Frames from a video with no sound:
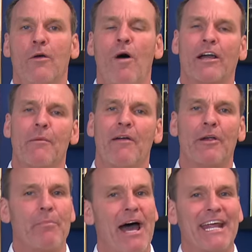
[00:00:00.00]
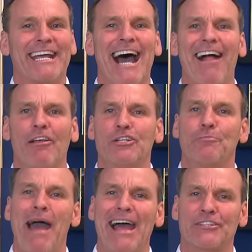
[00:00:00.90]
Welcome, everybody.
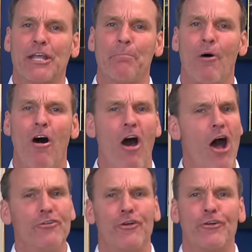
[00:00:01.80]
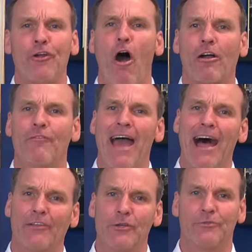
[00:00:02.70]
College Basketball Underdog
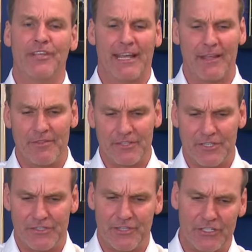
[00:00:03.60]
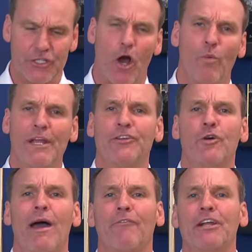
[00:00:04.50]
Value Ticket. This is the show we
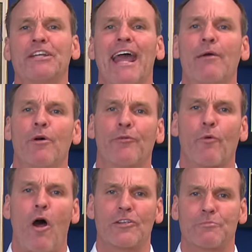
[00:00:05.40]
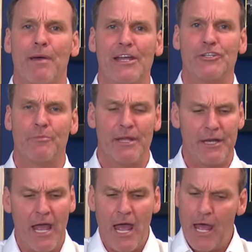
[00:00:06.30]
do every day with Ross Benjamin.